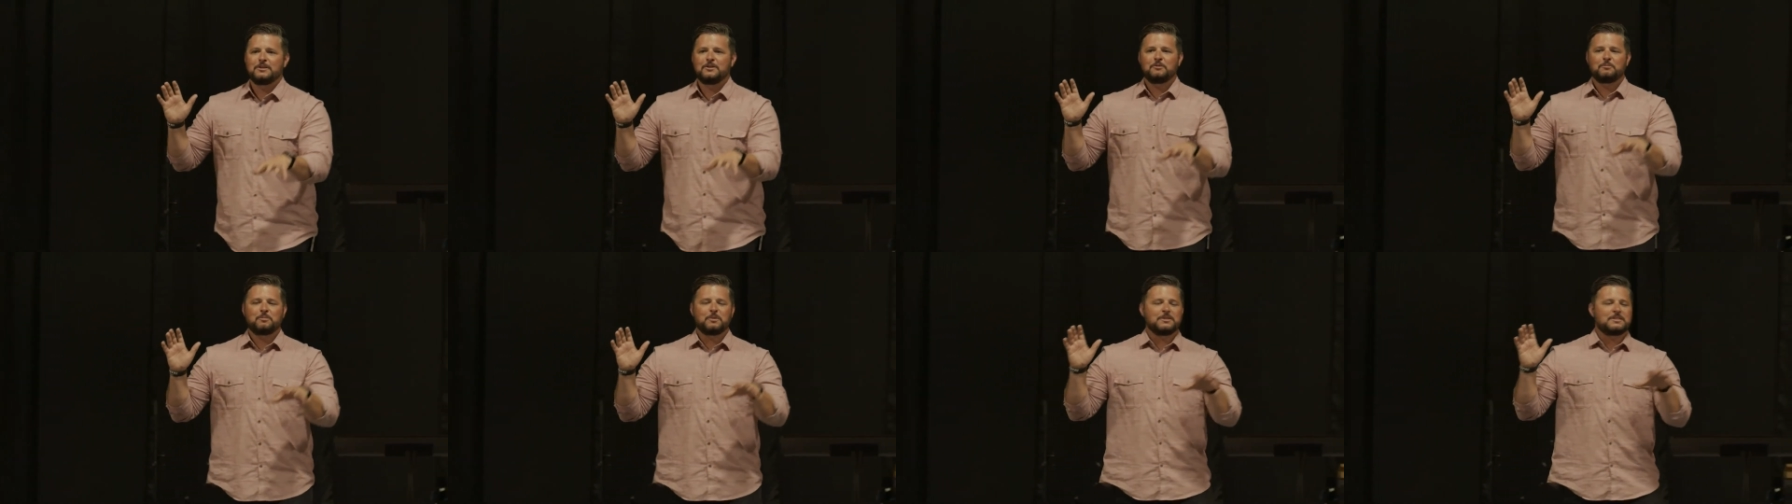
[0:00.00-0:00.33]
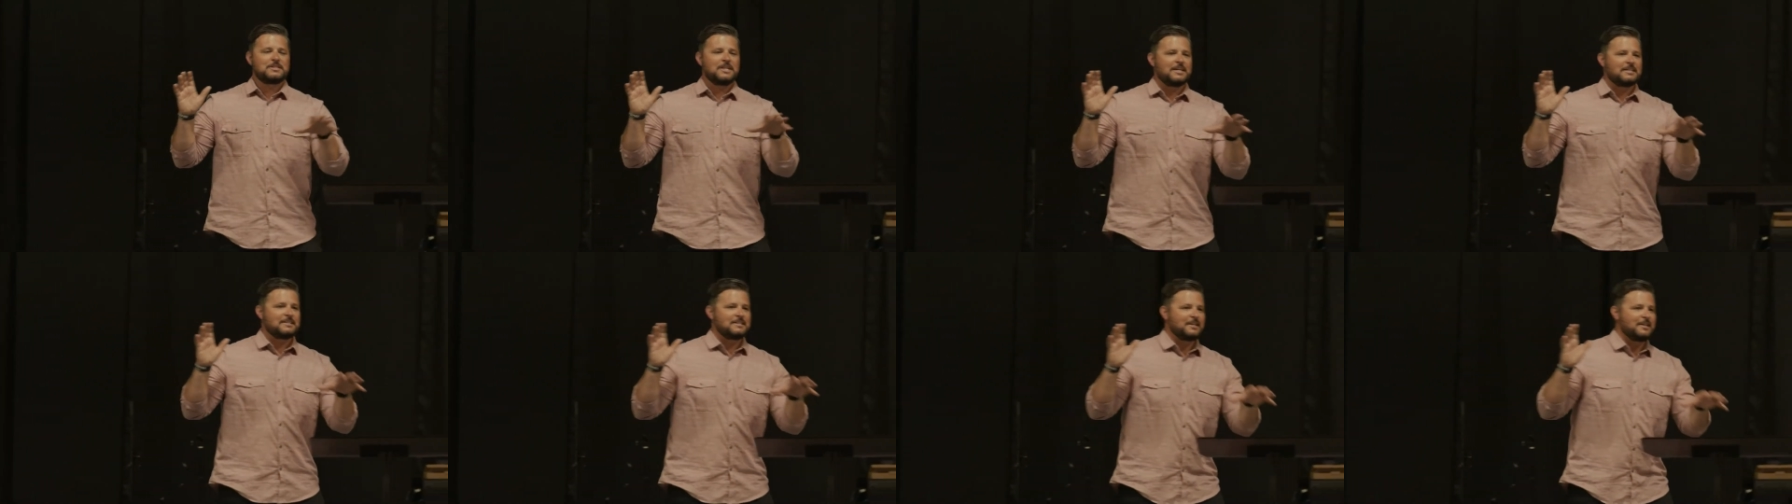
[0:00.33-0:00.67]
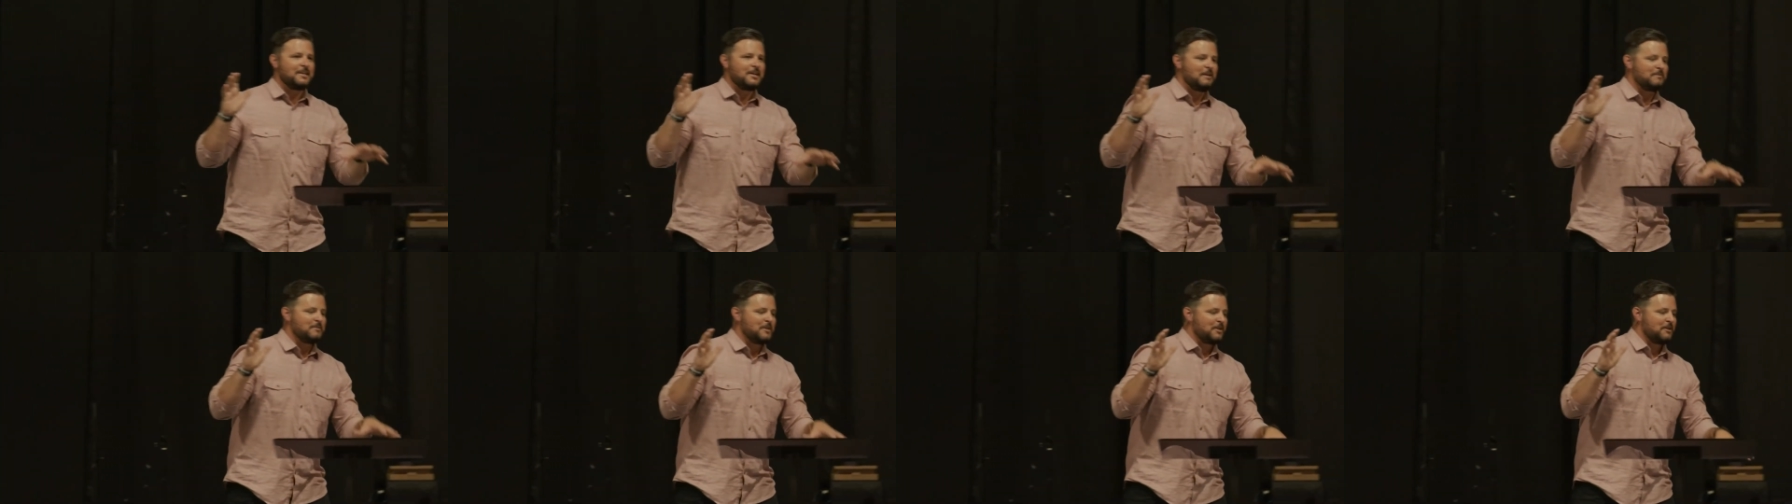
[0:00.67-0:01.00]
that you're
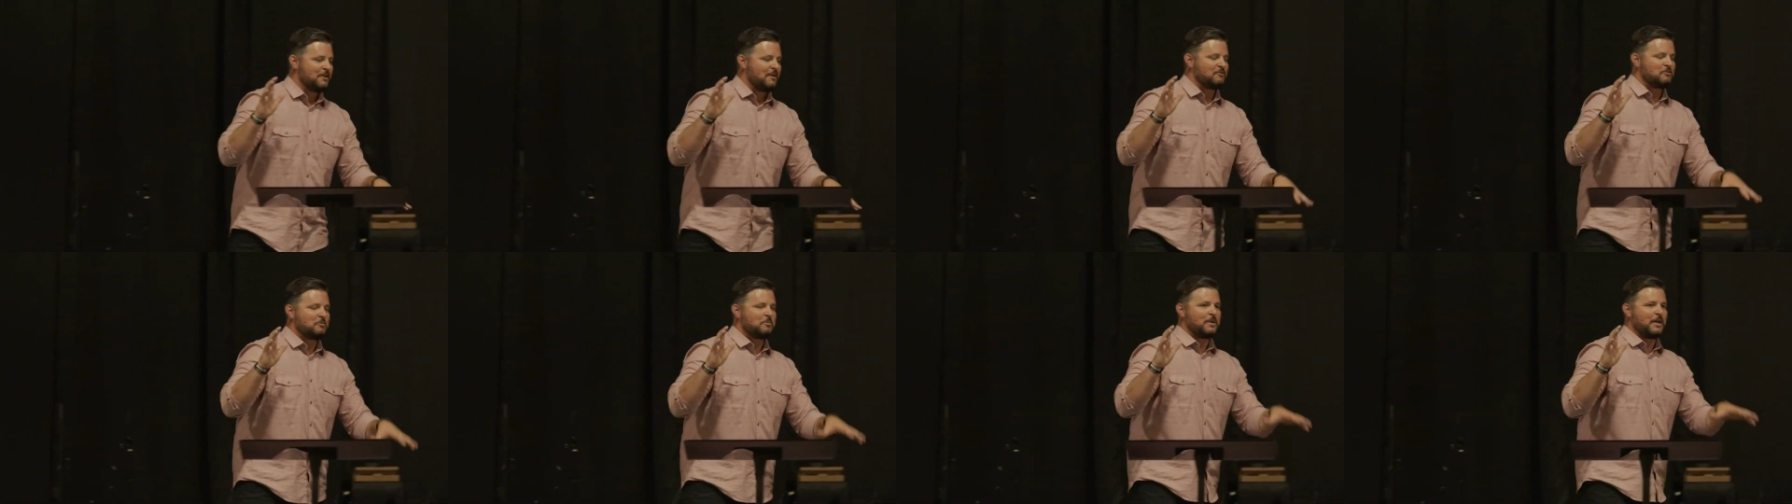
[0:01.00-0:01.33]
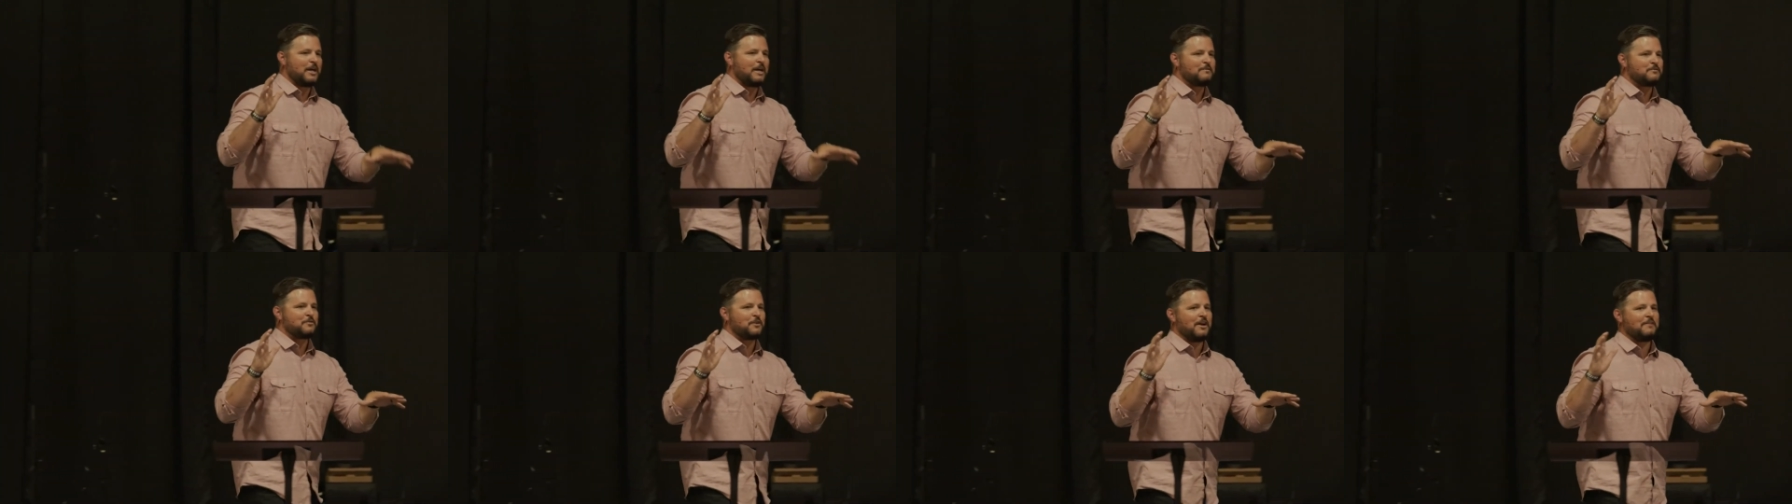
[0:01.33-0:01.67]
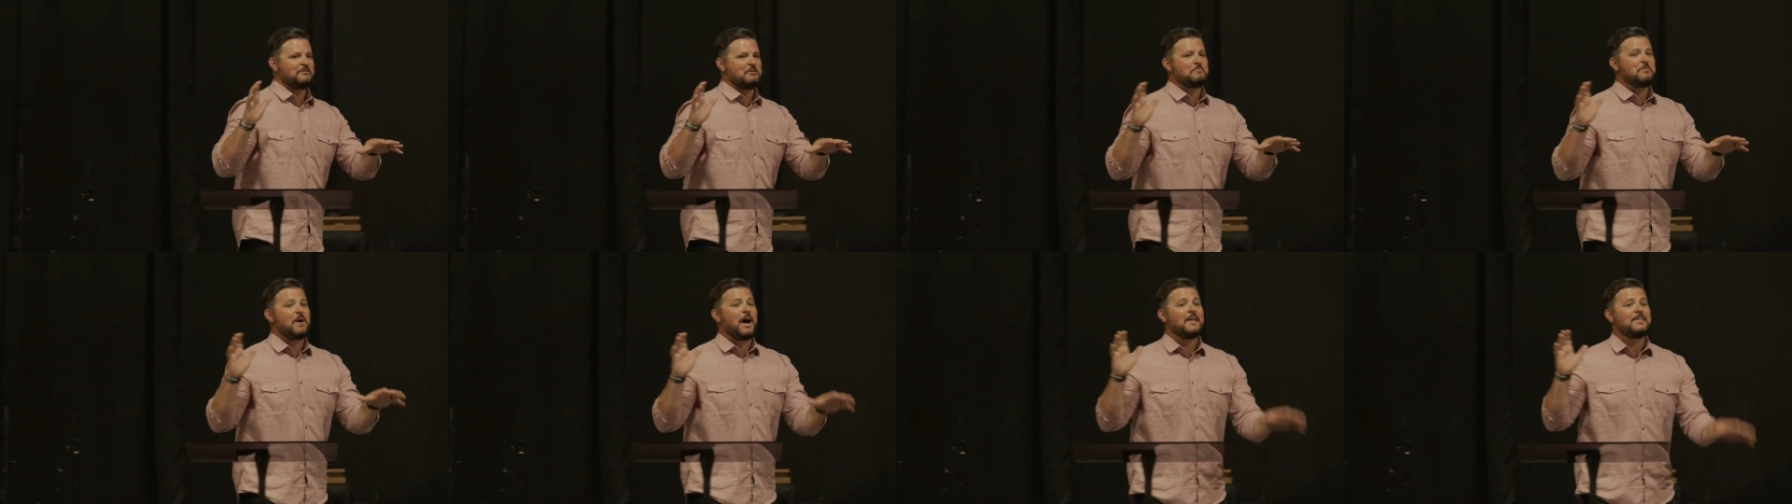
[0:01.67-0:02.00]
protecting him, that you have a plan for
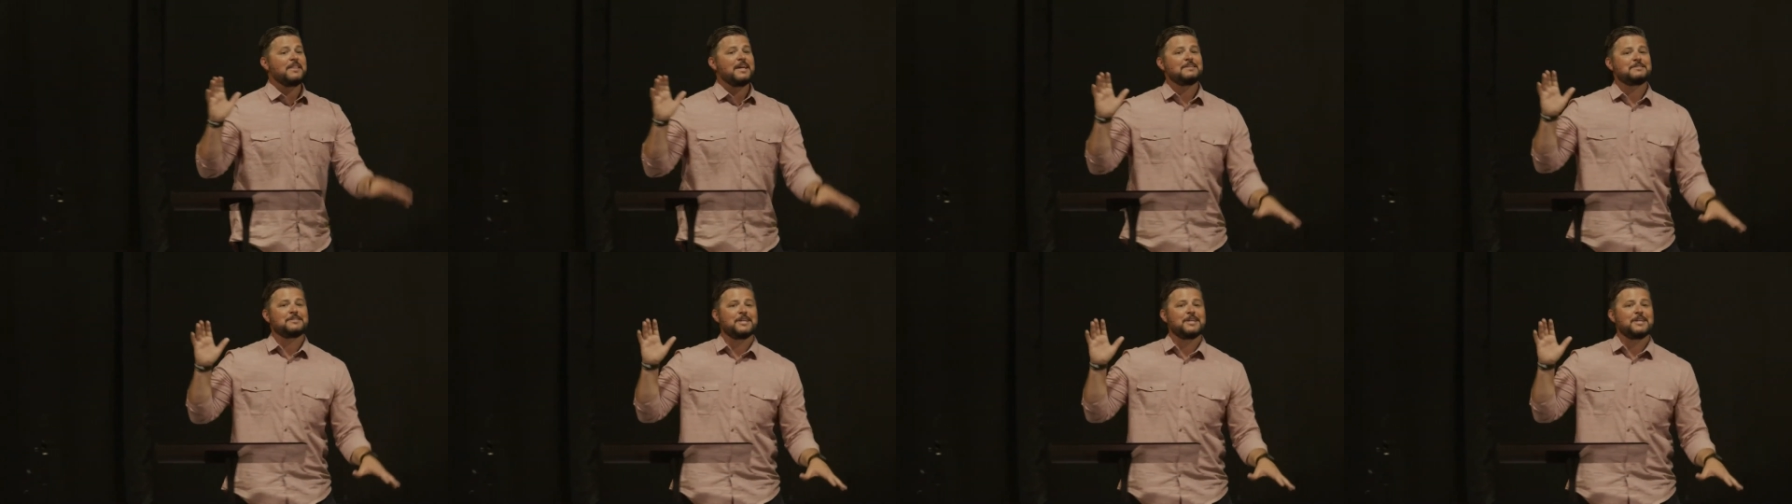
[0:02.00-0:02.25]
him. And by